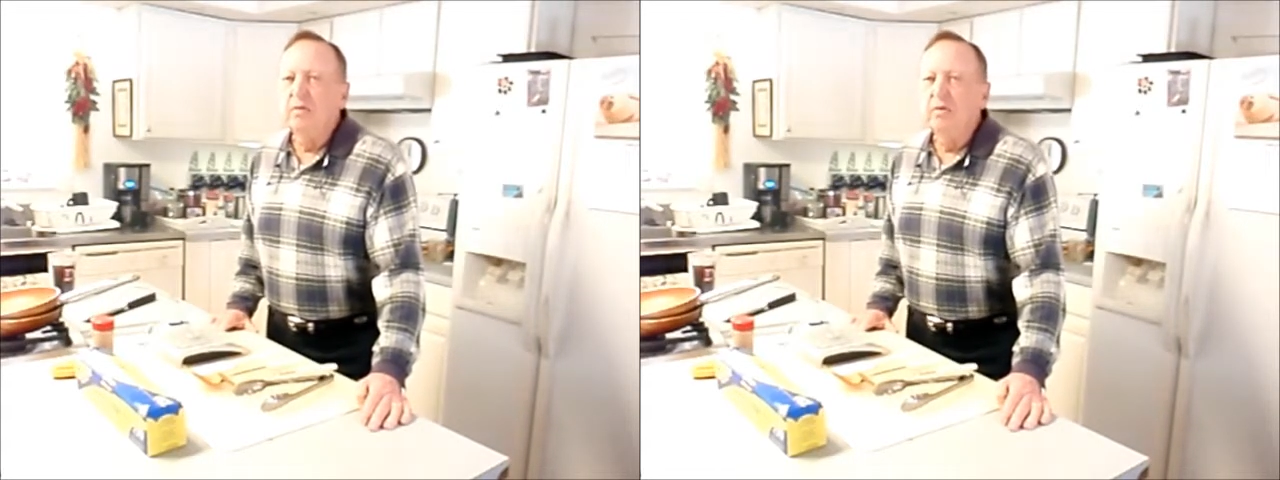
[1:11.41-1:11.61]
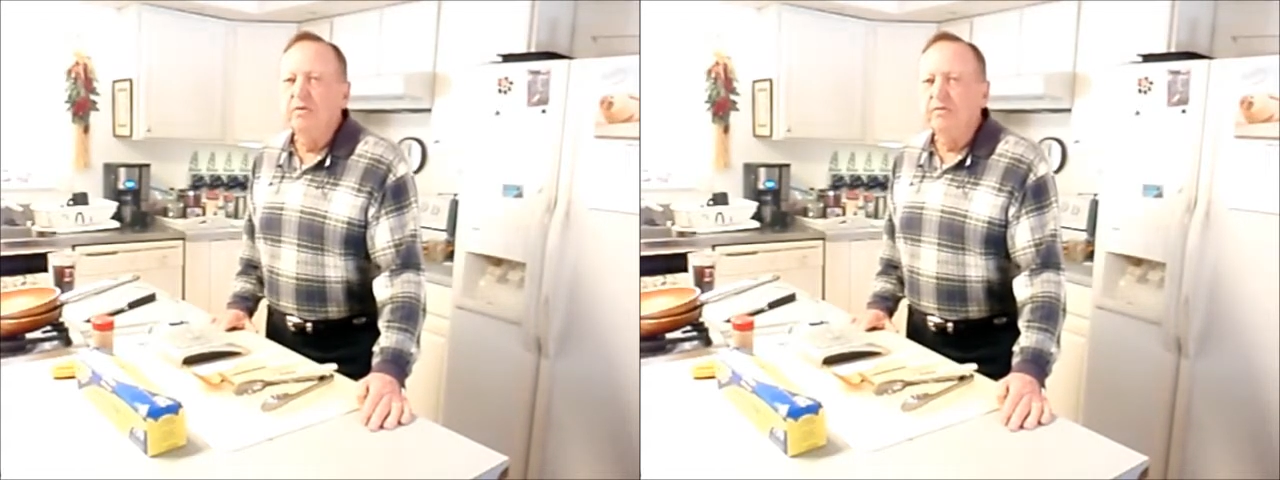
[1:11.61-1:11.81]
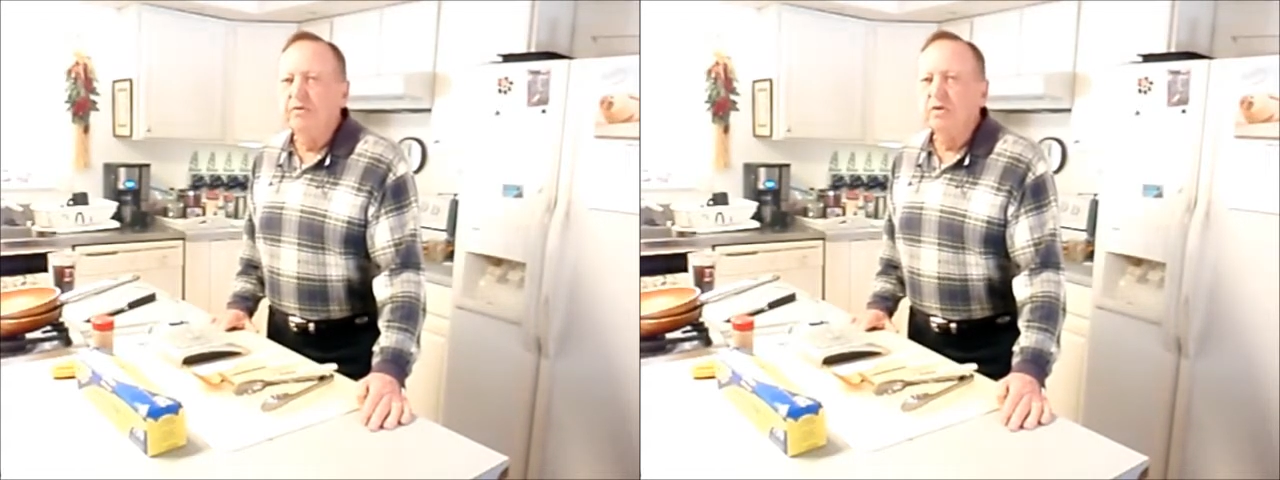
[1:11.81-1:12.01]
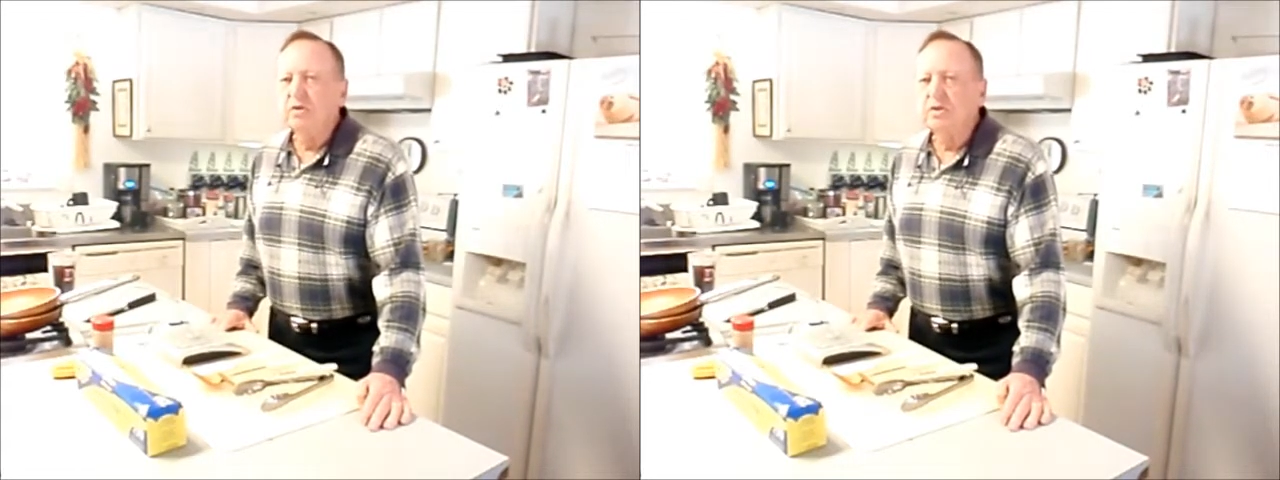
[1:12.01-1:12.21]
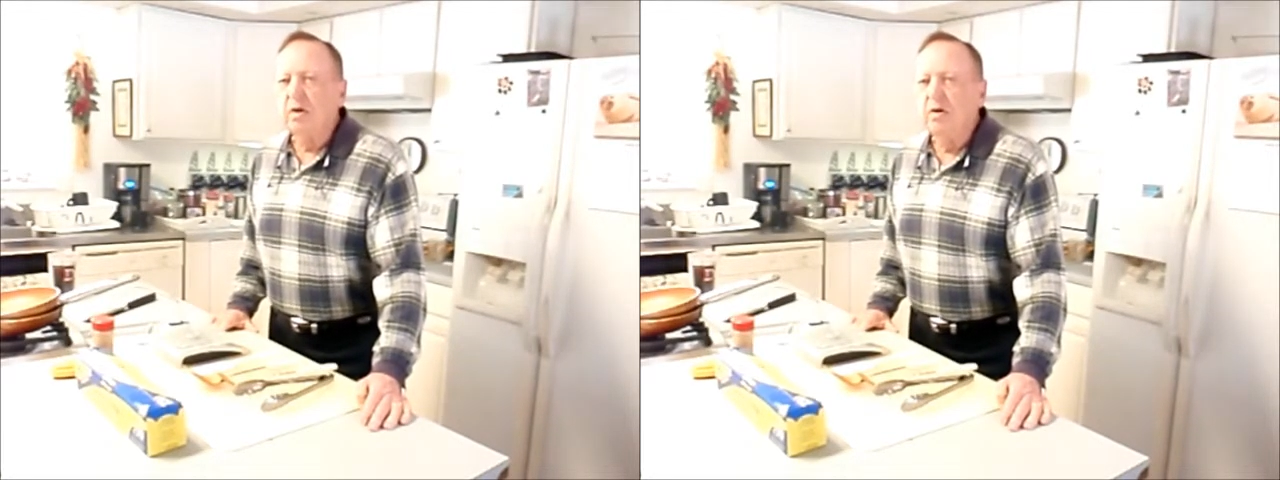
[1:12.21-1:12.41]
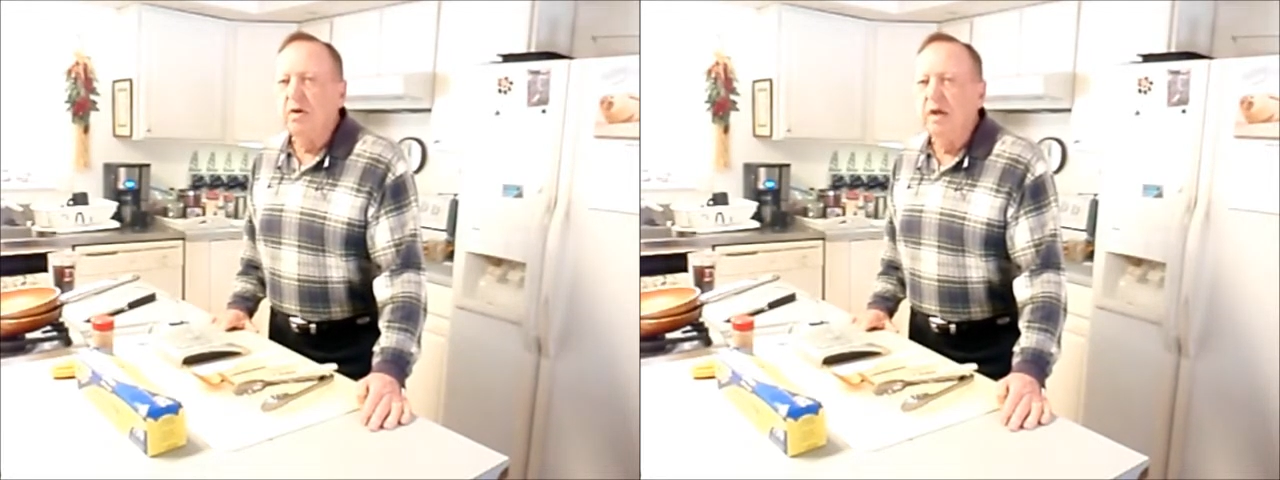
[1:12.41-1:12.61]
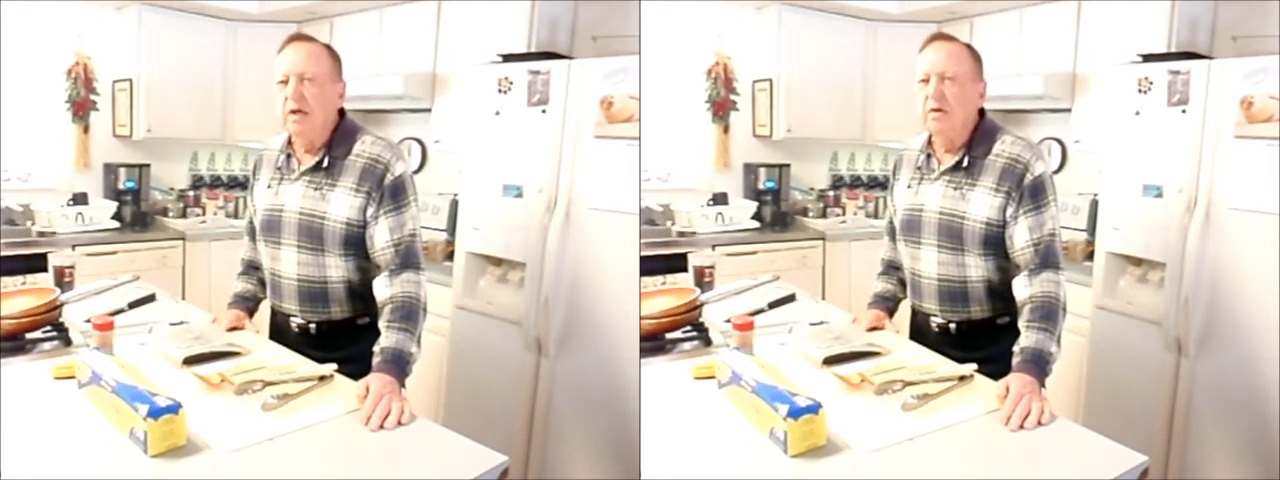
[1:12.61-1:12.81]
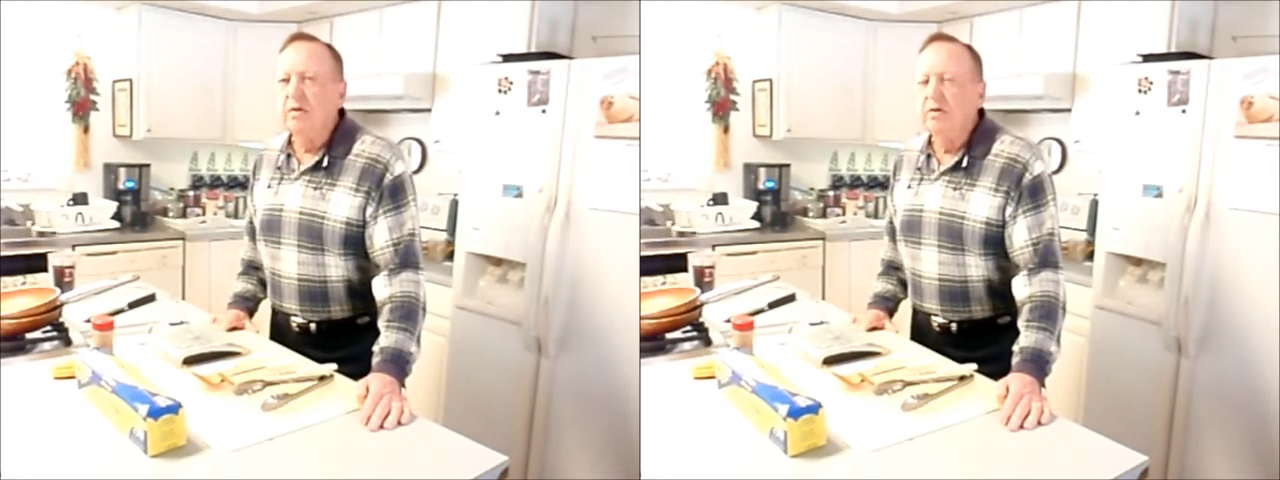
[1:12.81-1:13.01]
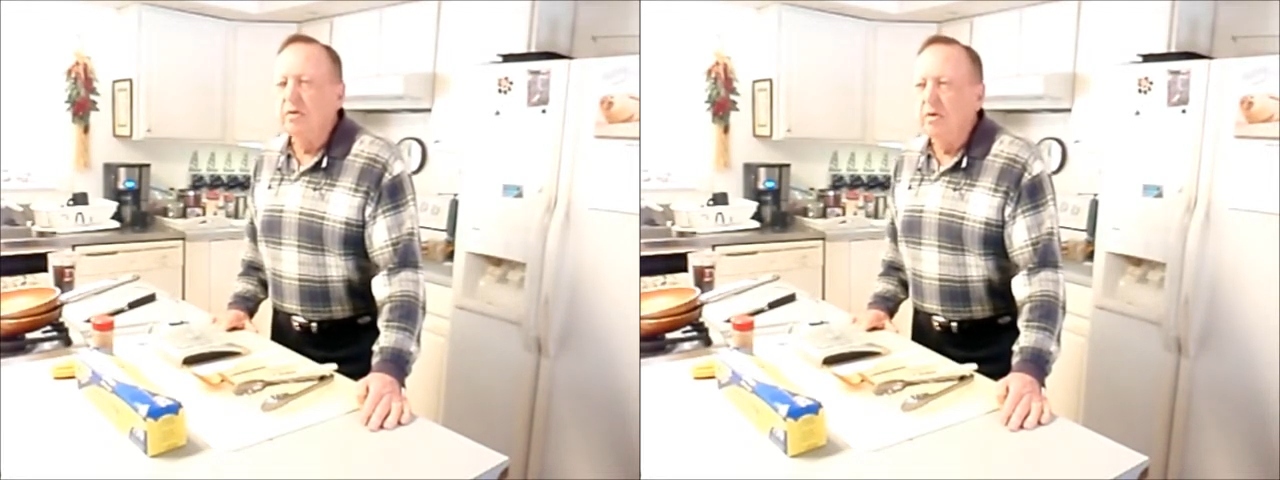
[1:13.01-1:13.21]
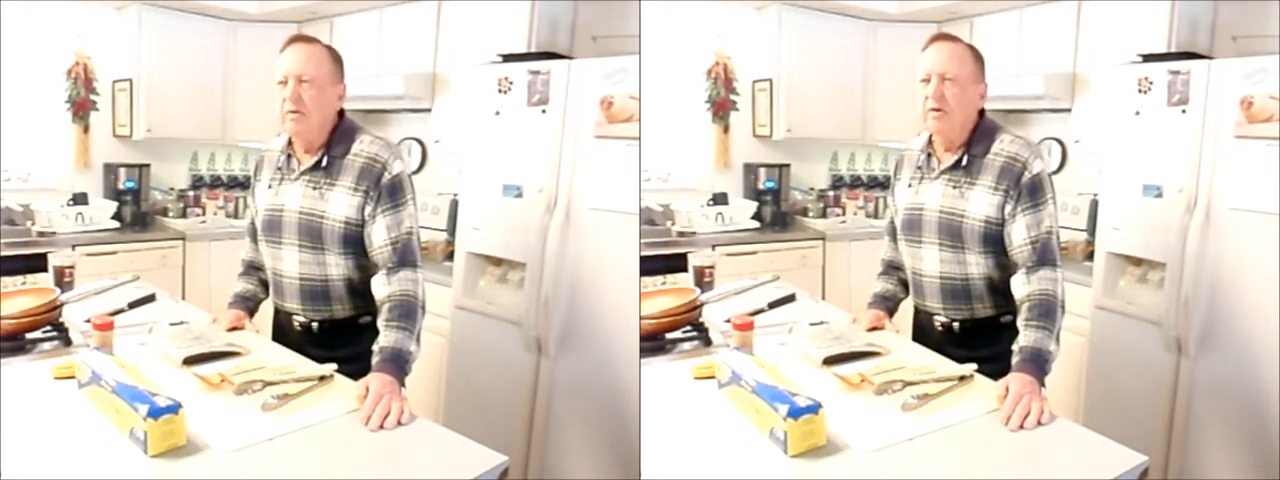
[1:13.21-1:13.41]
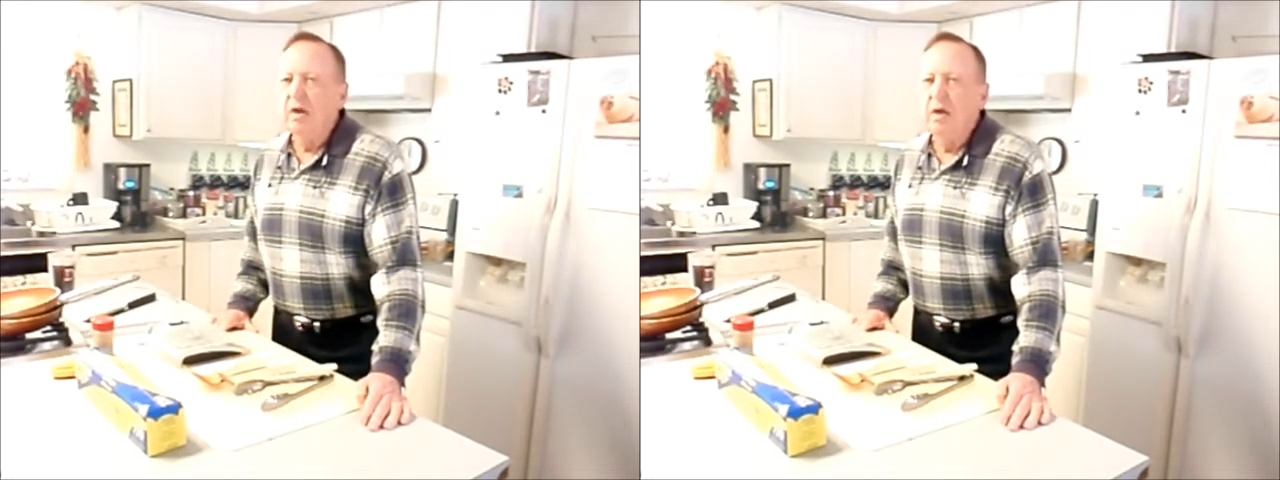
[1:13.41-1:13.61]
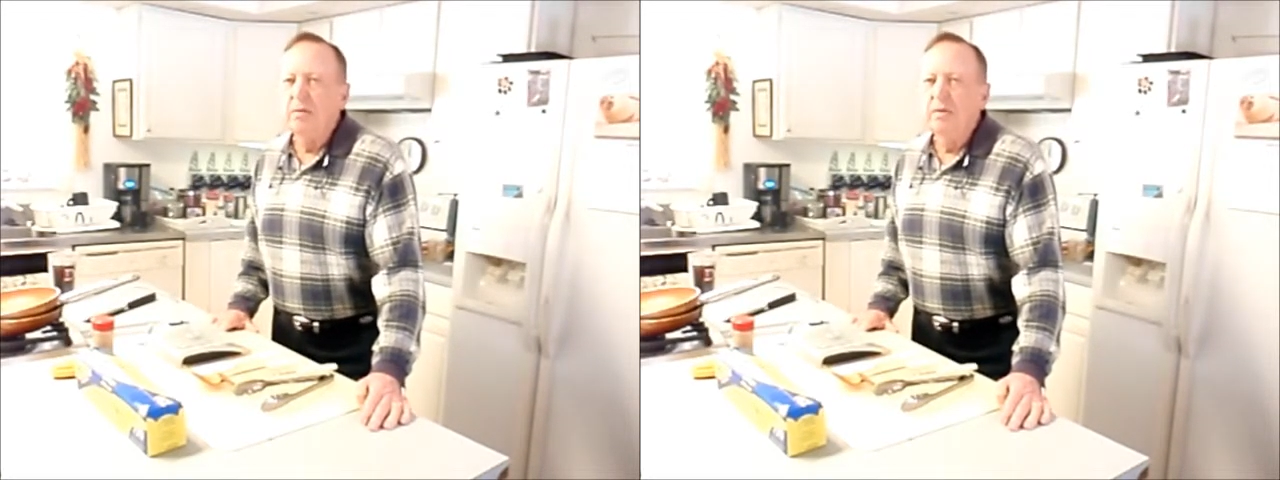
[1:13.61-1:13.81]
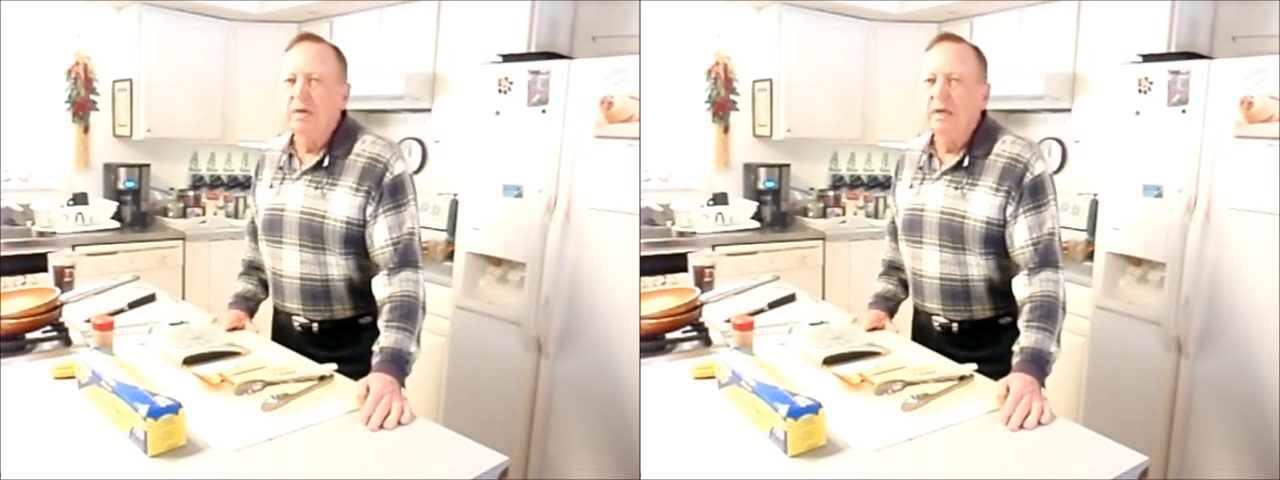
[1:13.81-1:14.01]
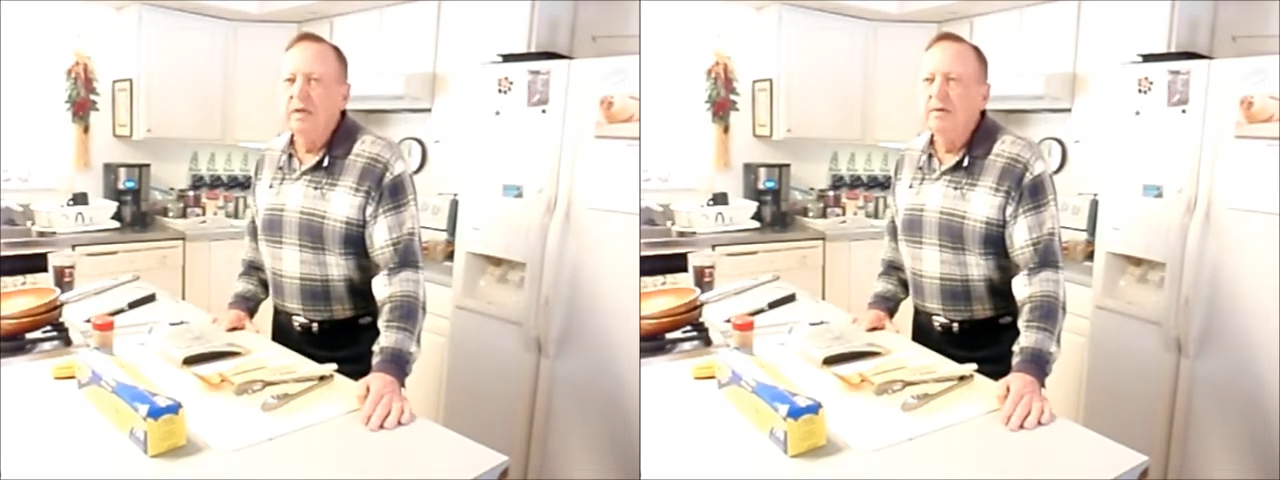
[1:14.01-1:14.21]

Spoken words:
When you're first starting out and you don't have a lot of money,